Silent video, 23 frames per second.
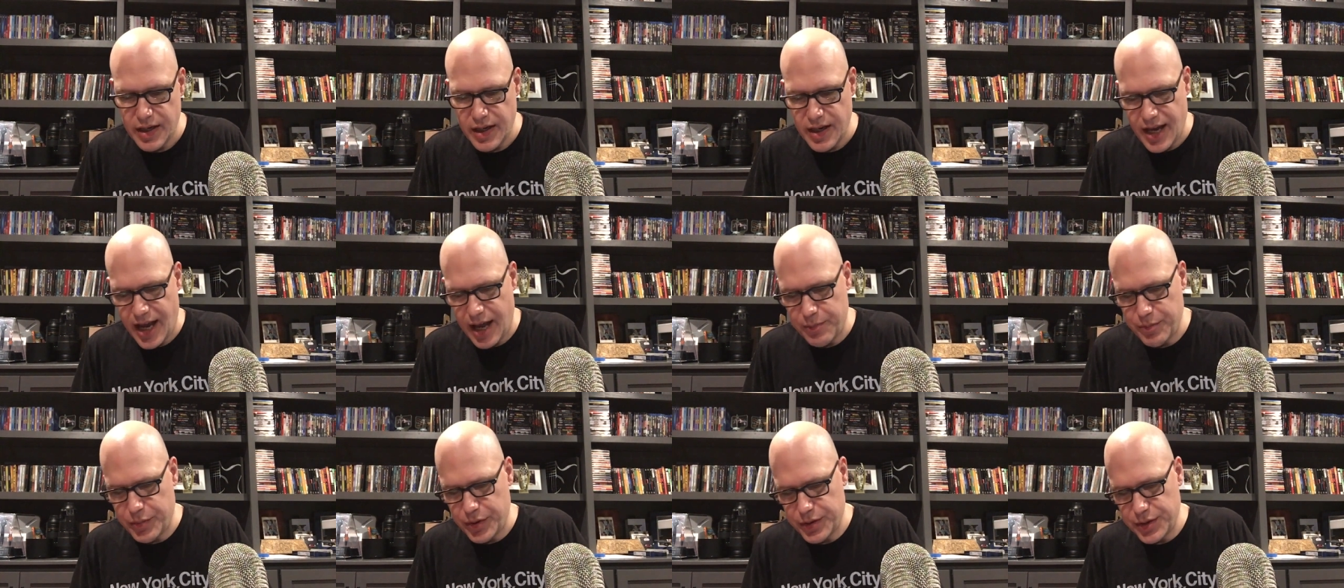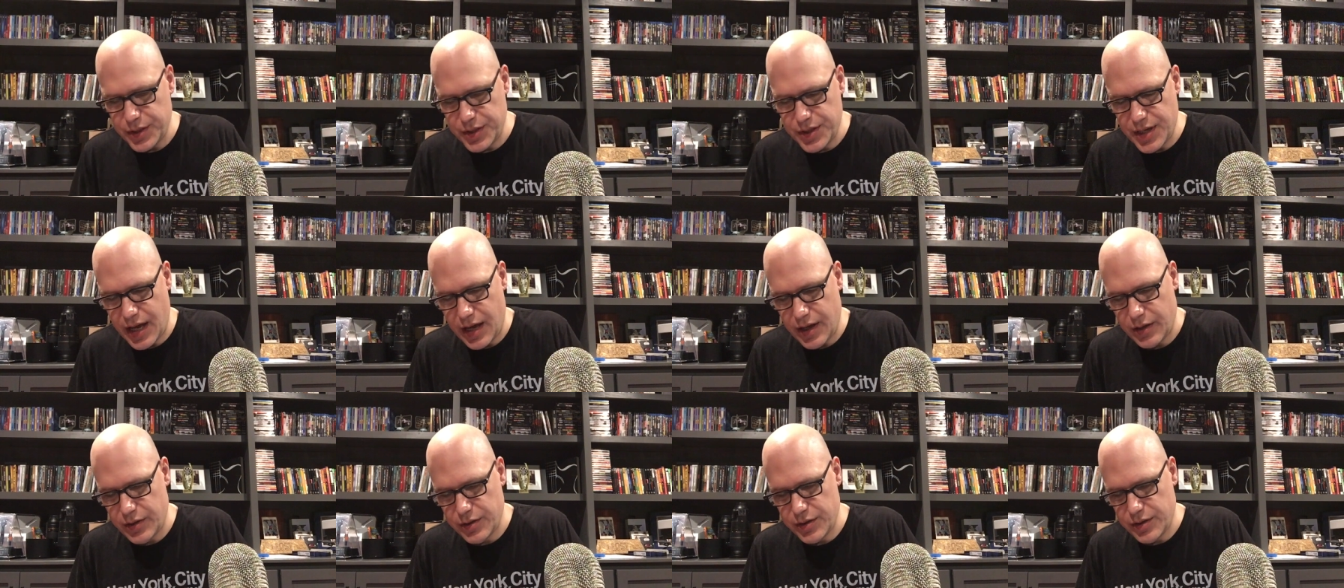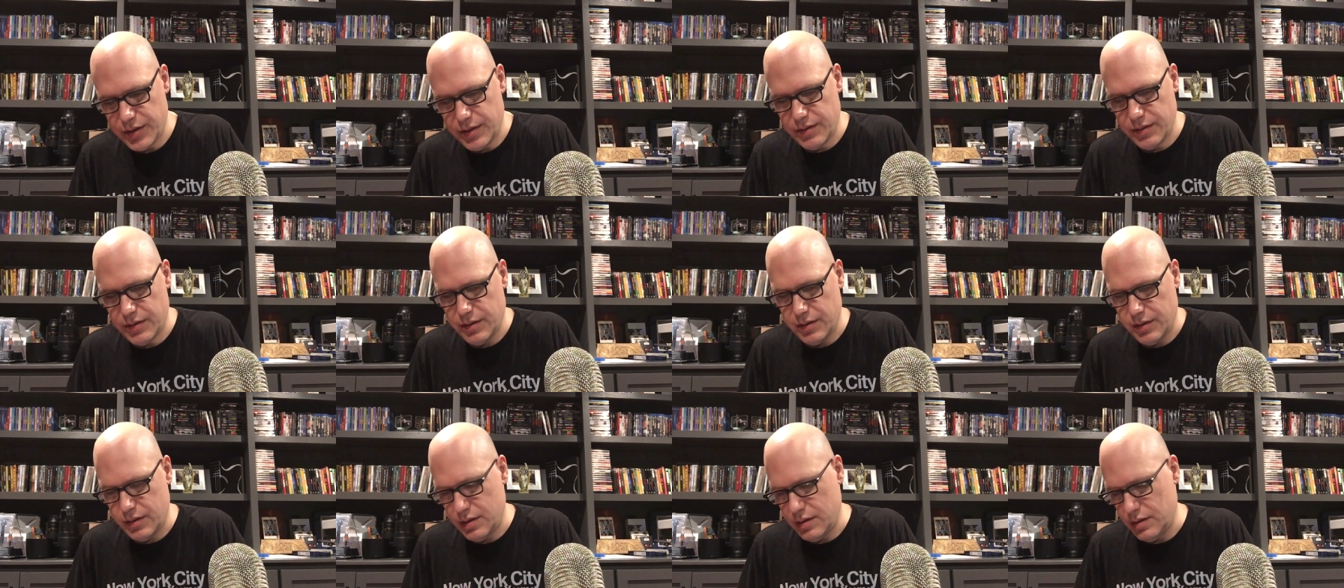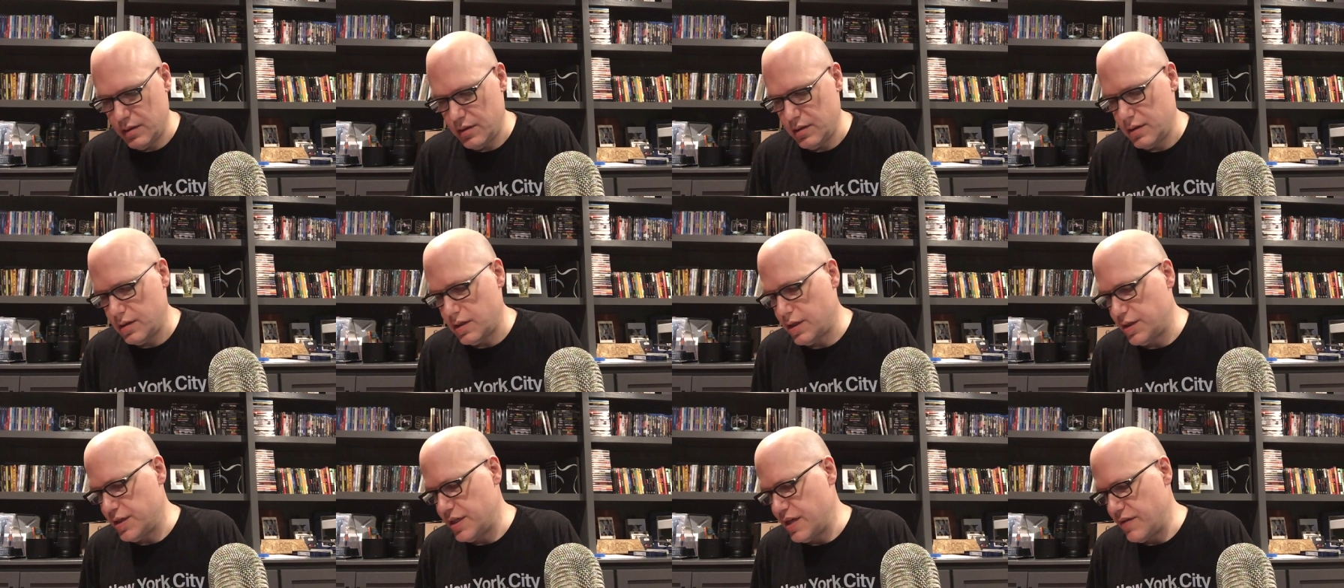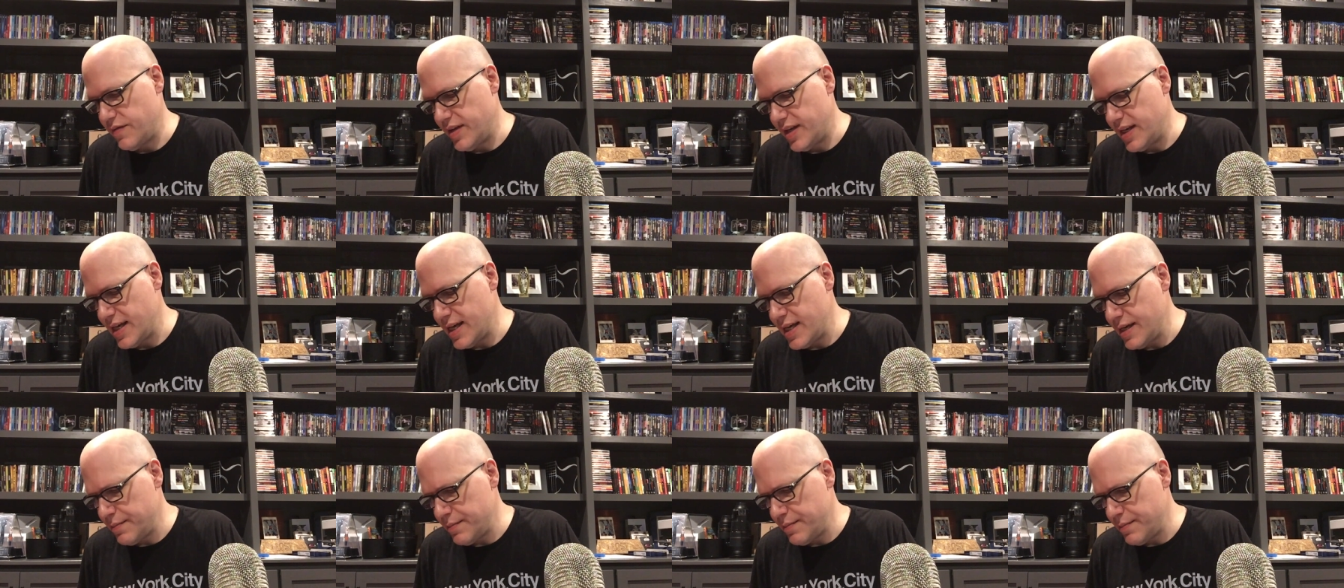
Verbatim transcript: I put this out on D V D.